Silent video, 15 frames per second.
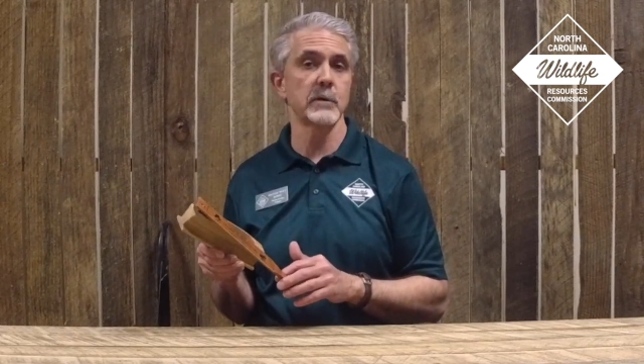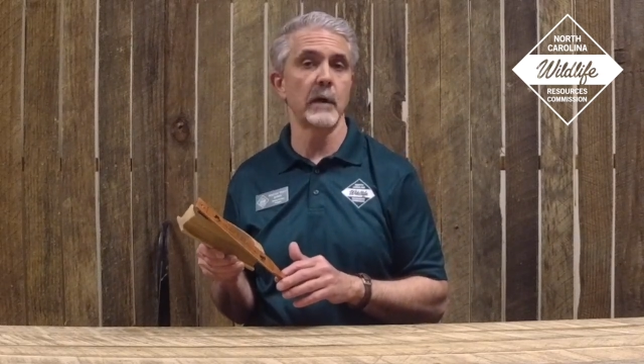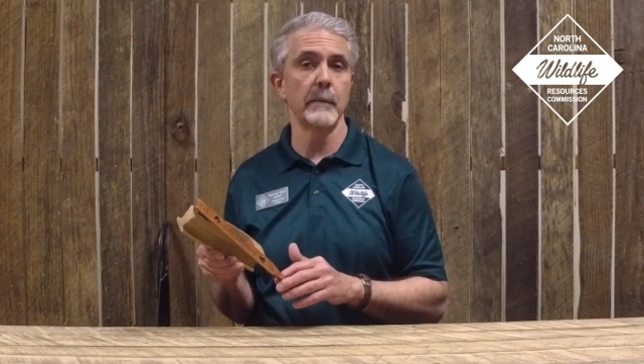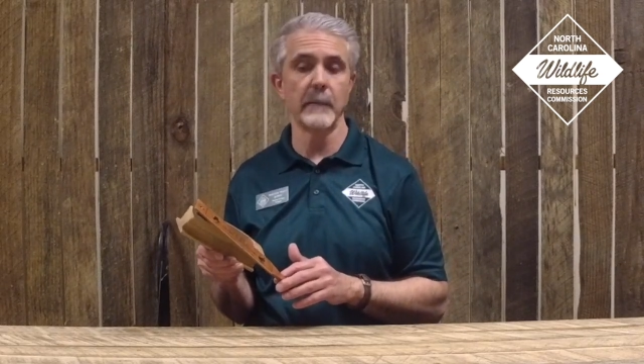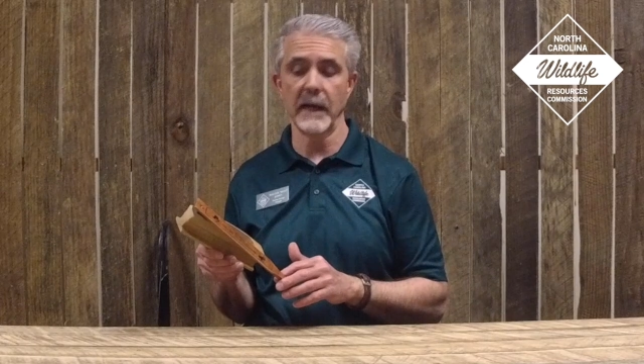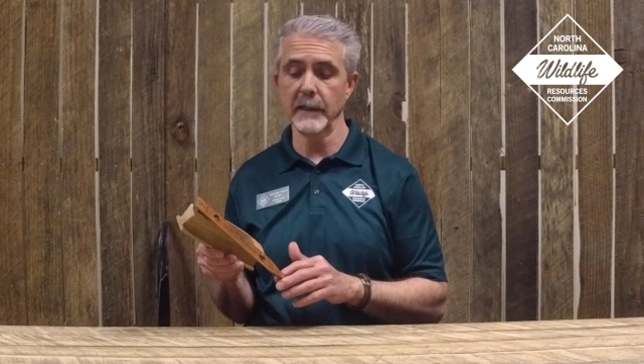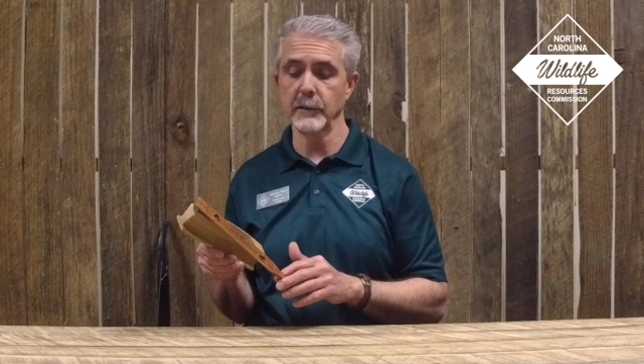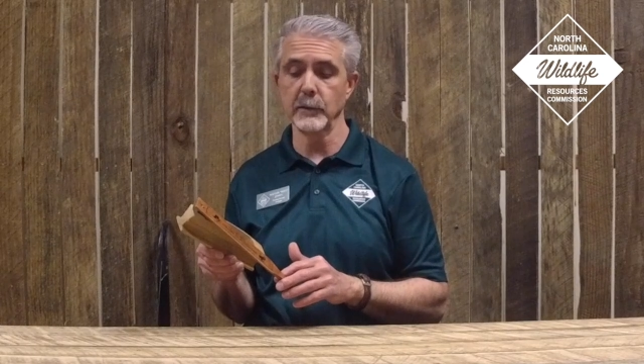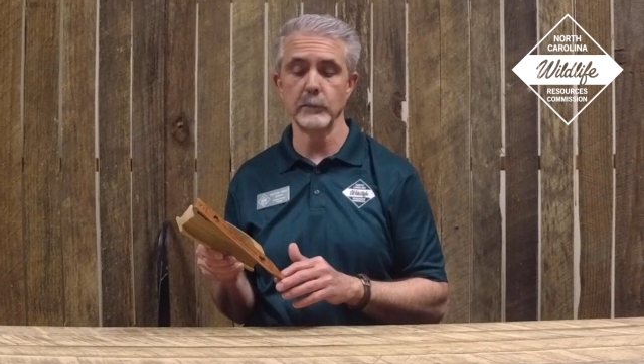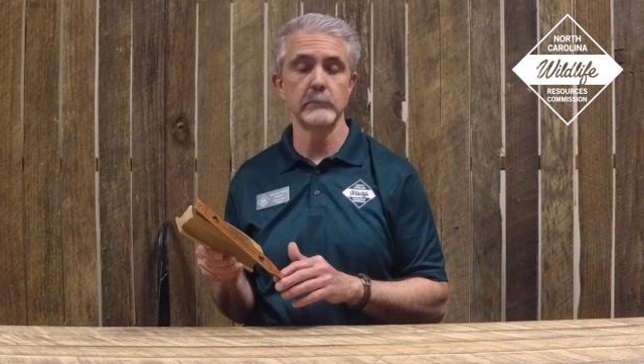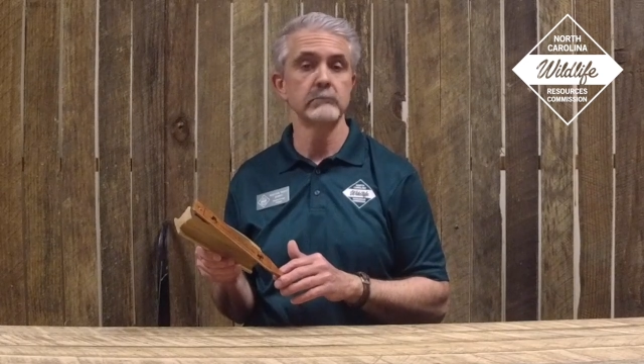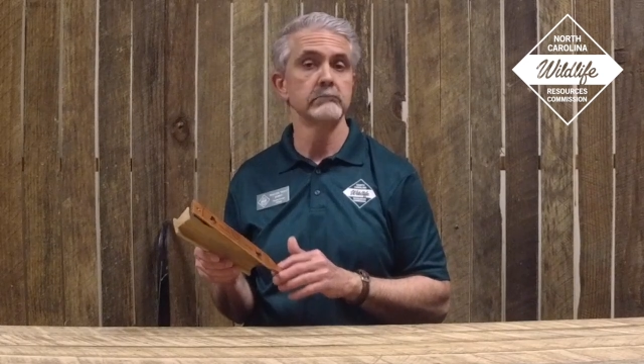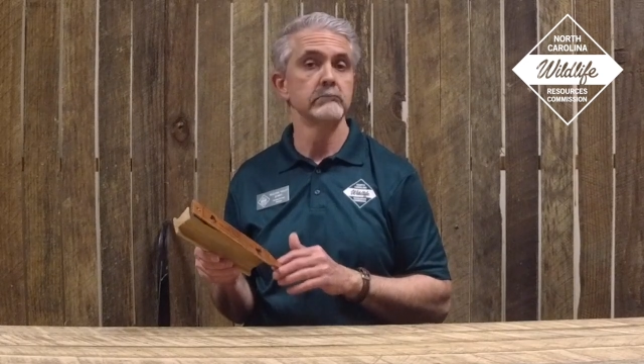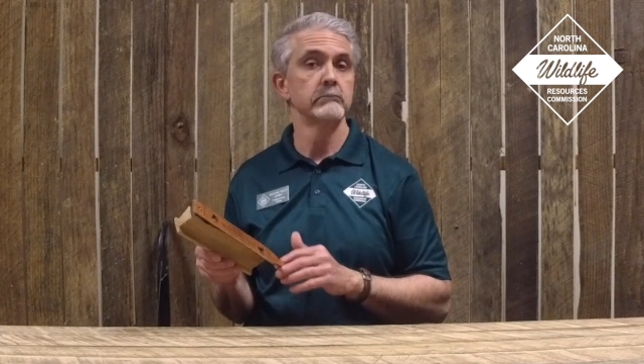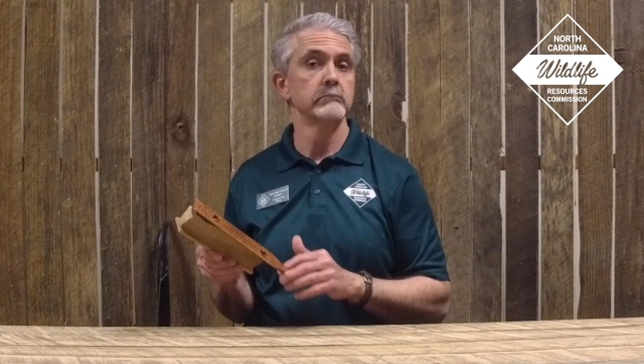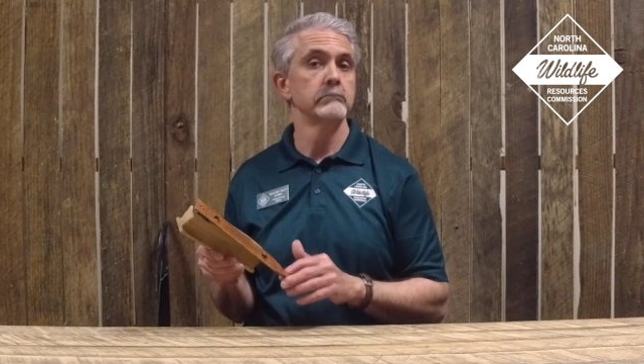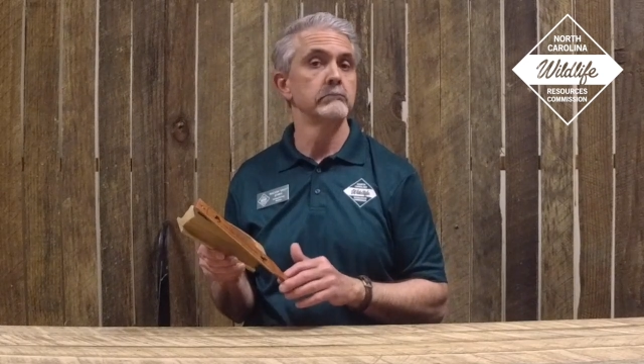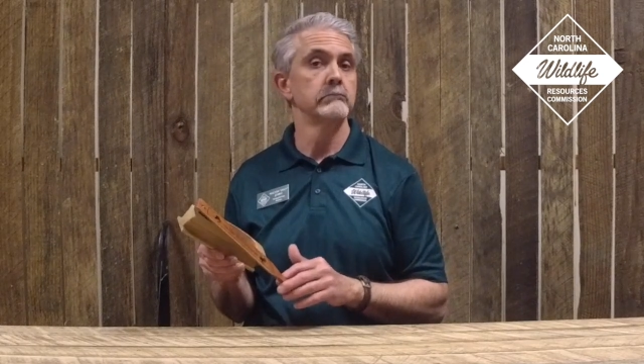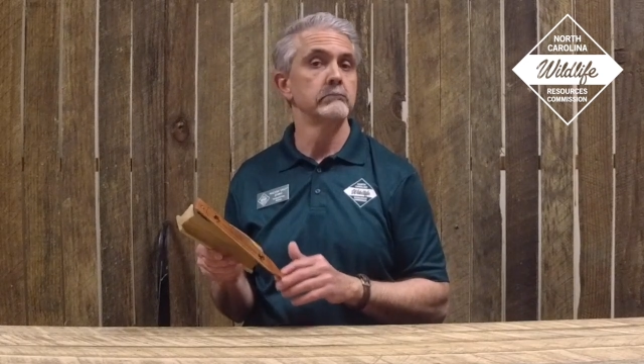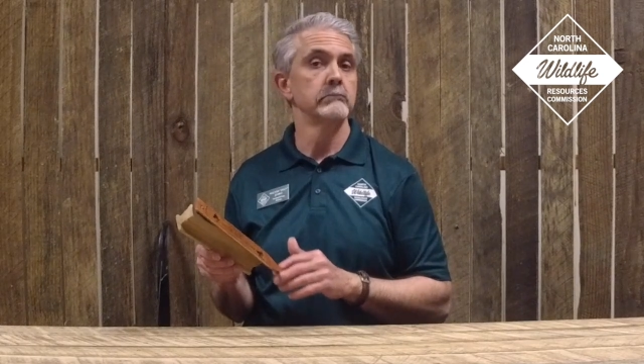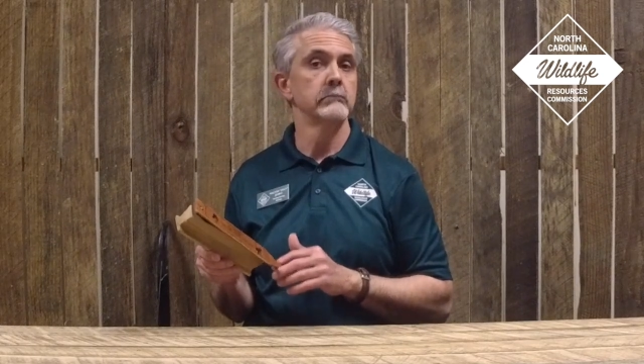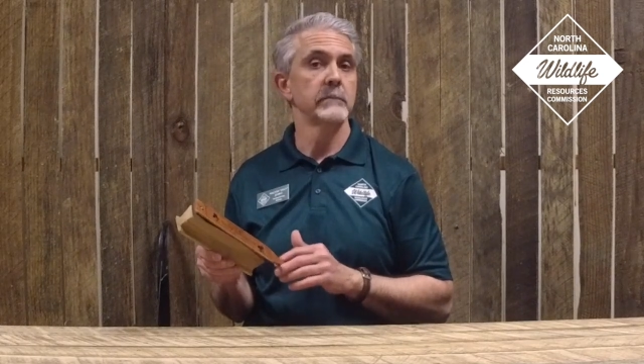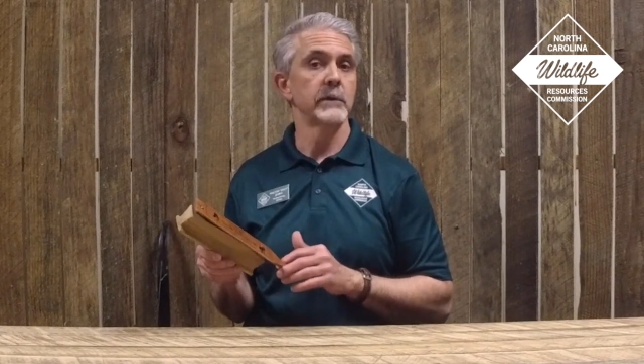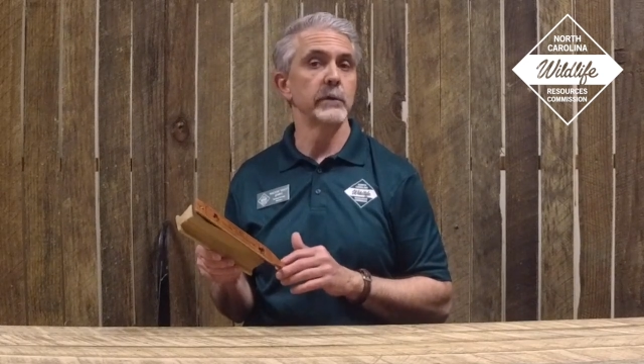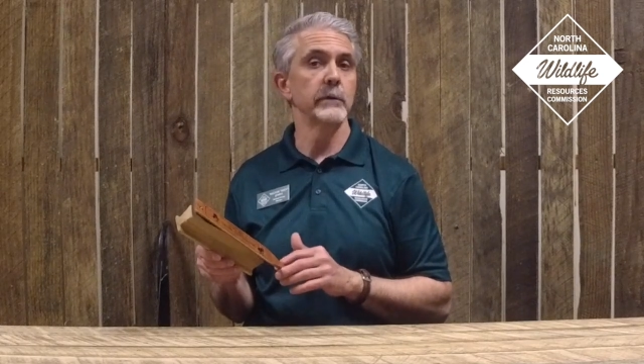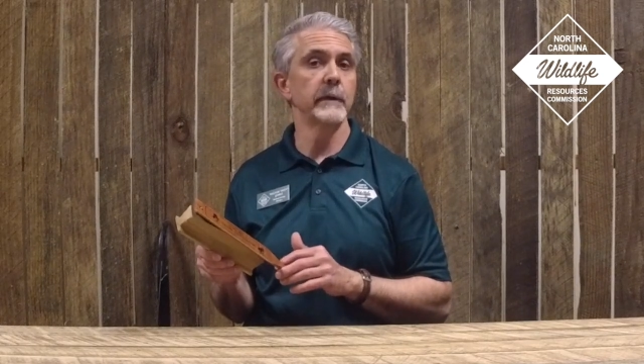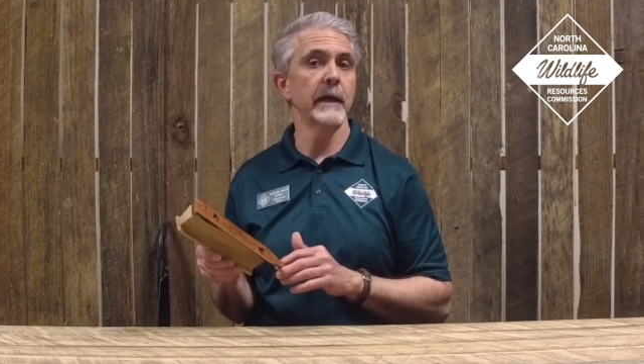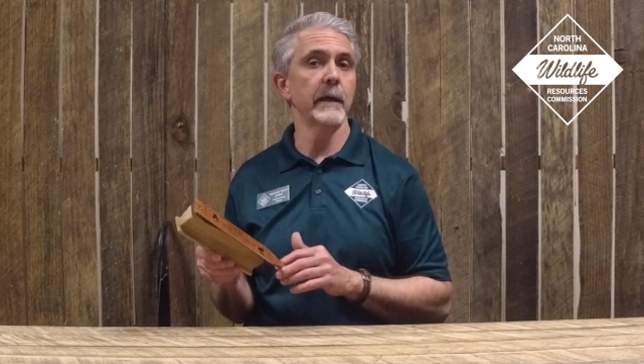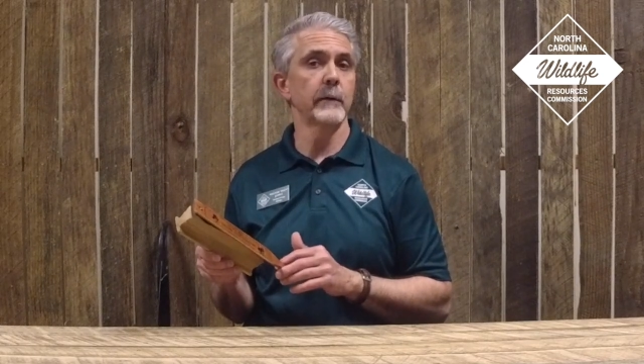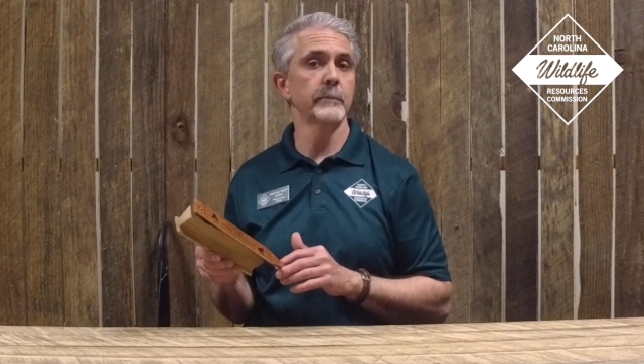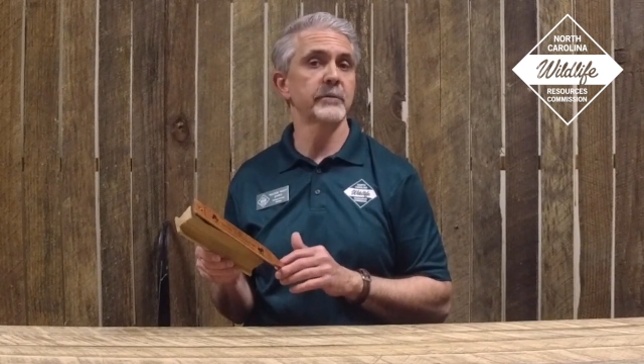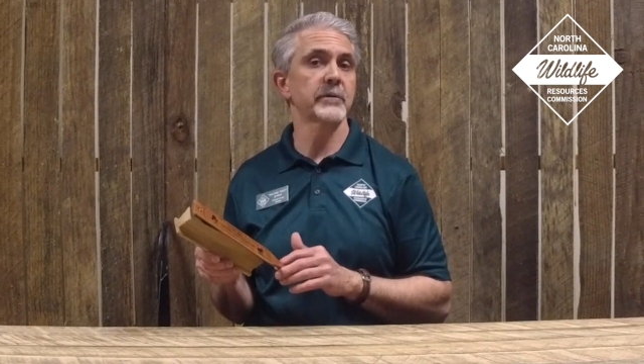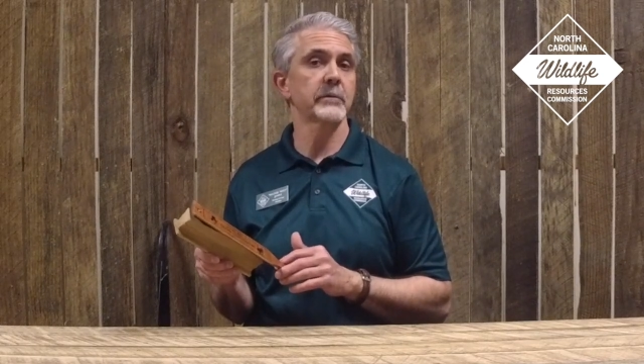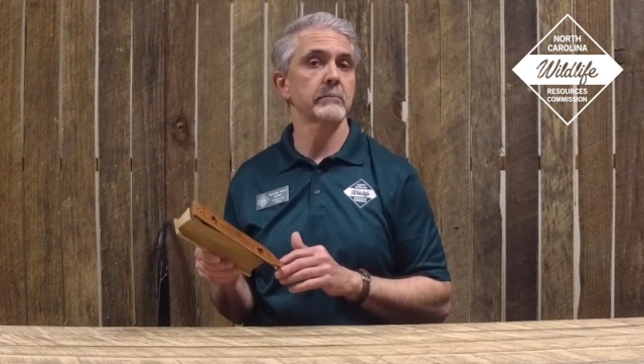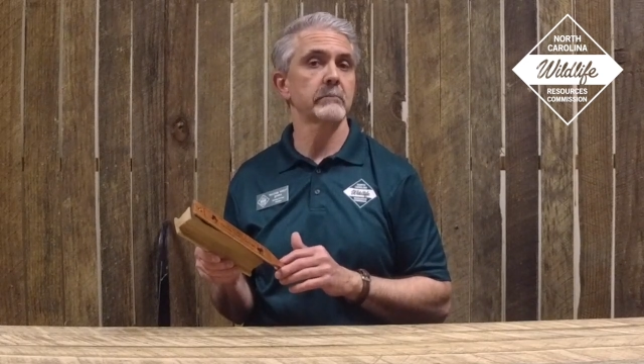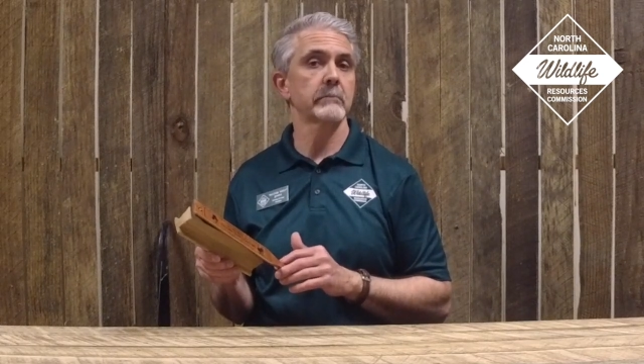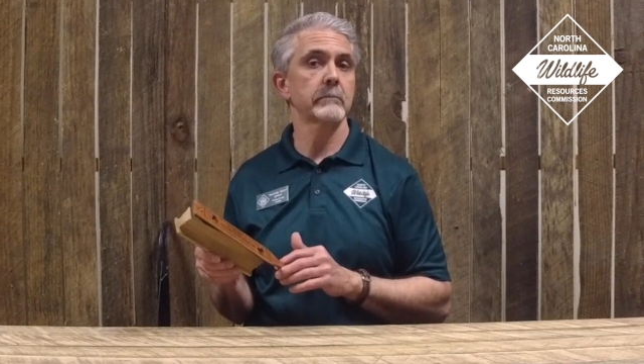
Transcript: So I might do two yelps,